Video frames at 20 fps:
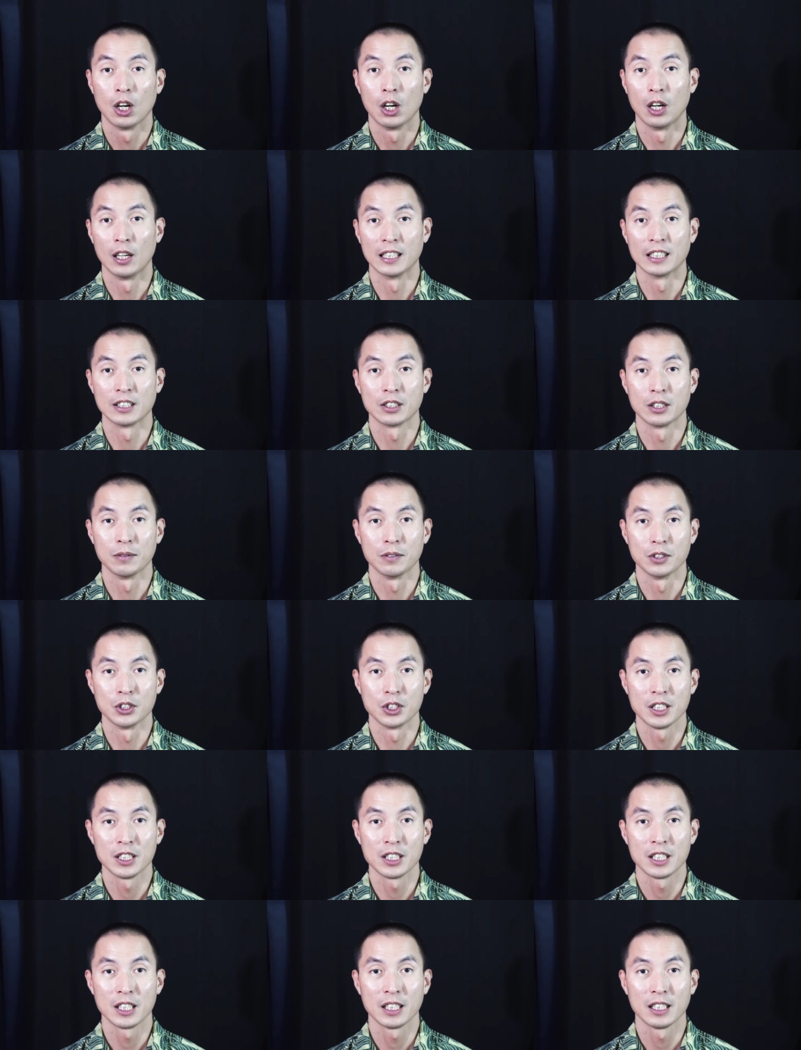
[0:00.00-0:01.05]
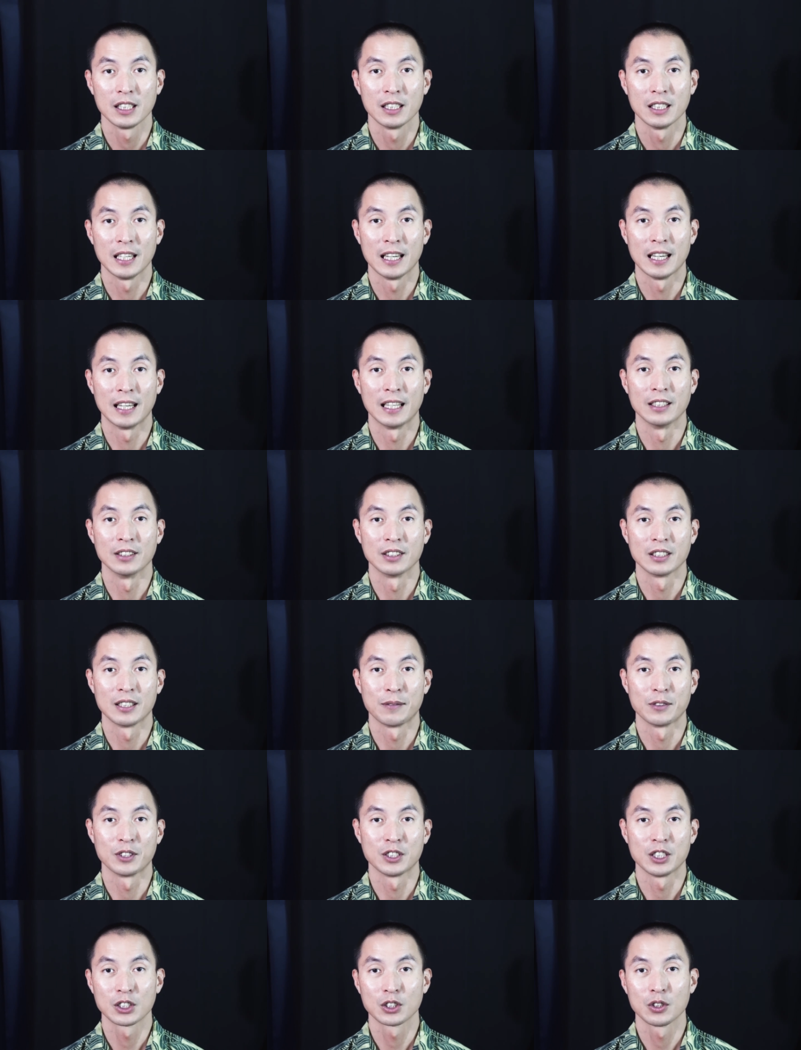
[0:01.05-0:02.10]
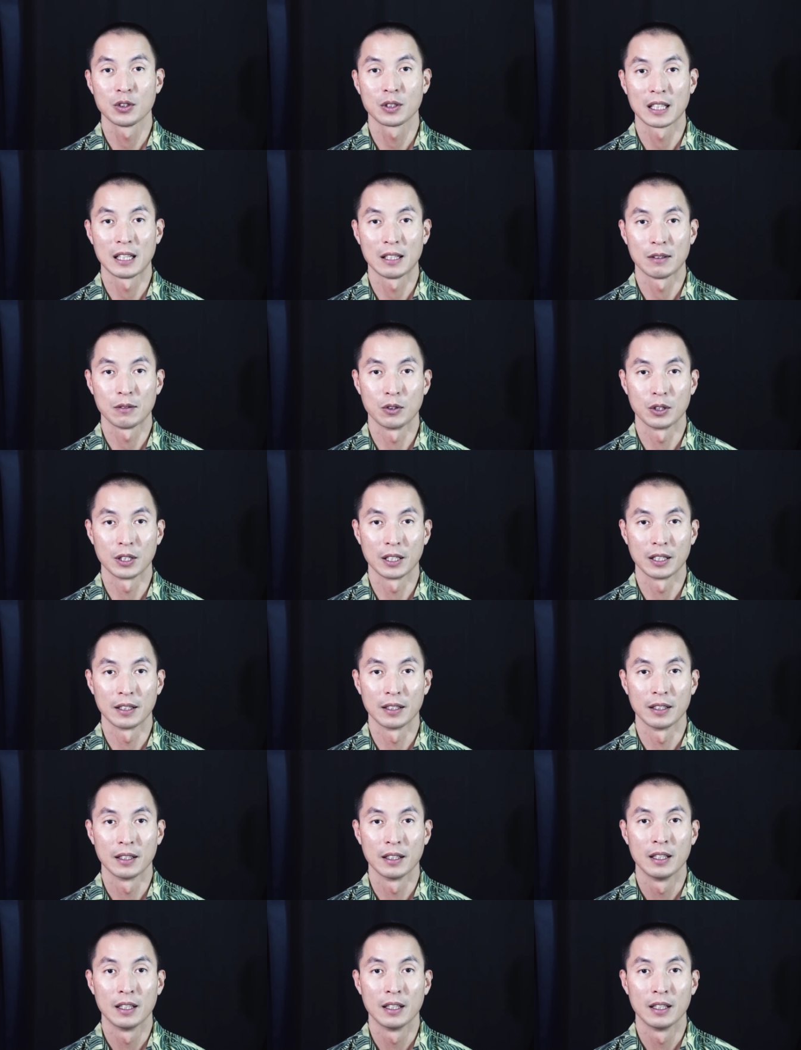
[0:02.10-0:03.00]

Arlington, Virginia, and San Francisco, California.